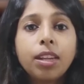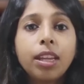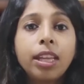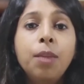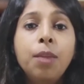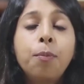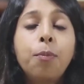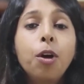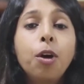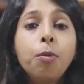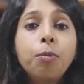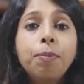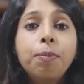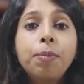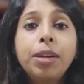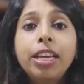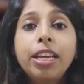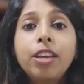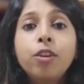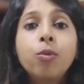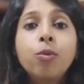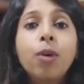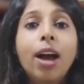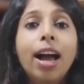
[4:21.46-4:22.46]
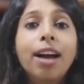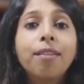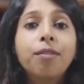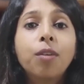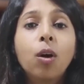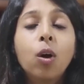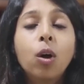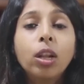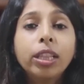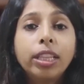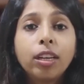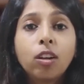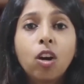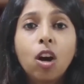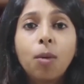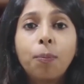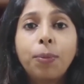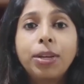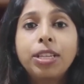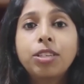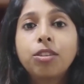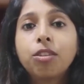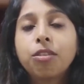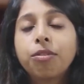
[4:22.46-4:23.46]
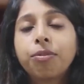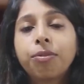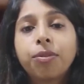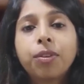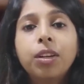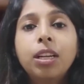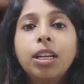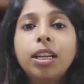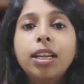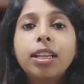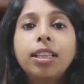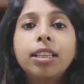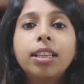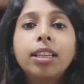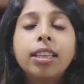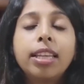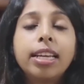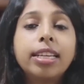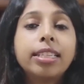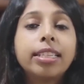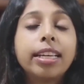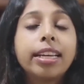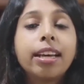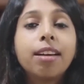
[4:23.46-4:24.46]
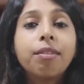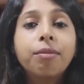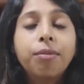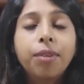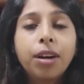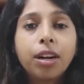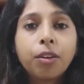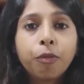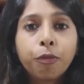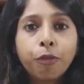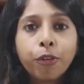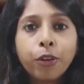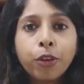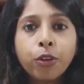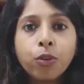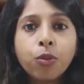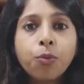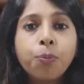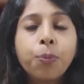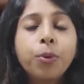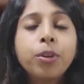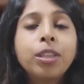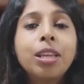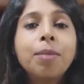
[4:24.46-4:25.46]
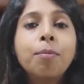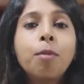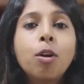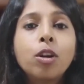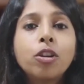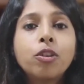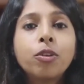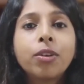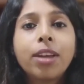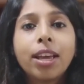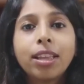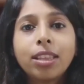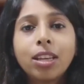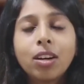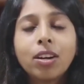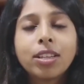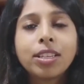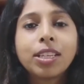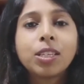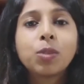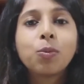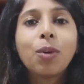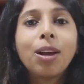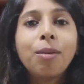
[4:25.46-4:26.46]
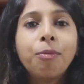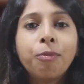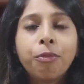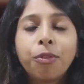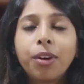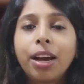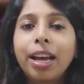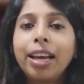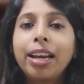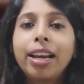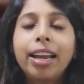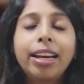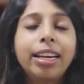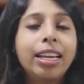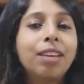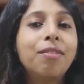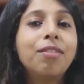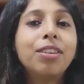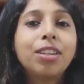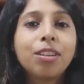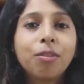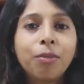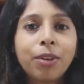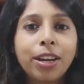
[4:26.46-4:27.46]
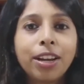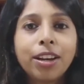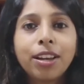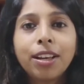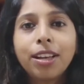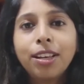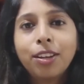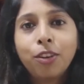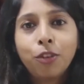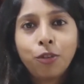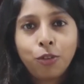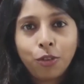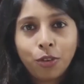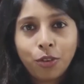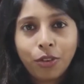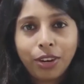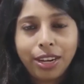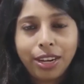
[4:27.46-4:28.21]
and probably you have all the copies of the things that have worked for you, put them all together as a swipe file and give it away to your